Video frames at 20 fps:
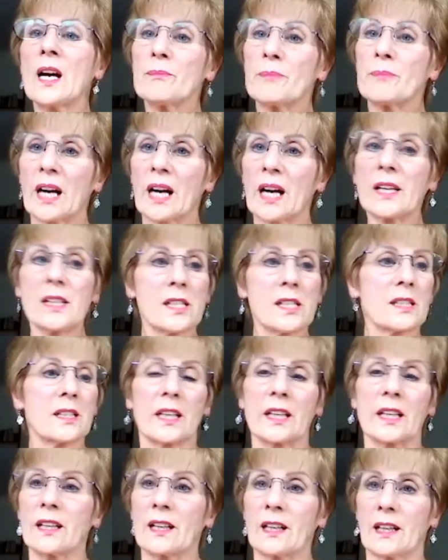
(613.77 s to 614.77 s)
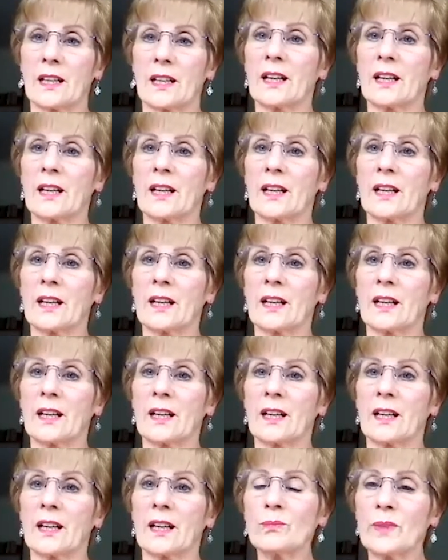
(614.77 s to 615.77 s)
but actually I think you
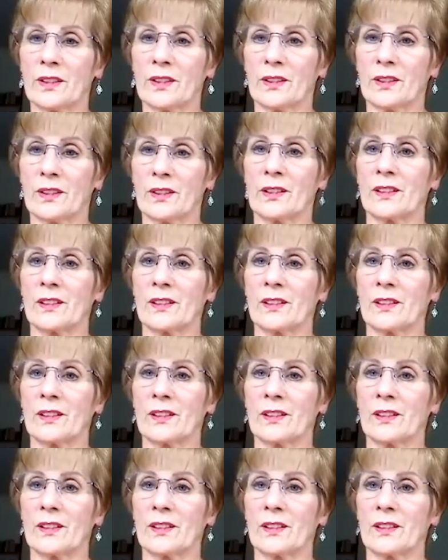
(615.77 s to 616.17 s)
can with her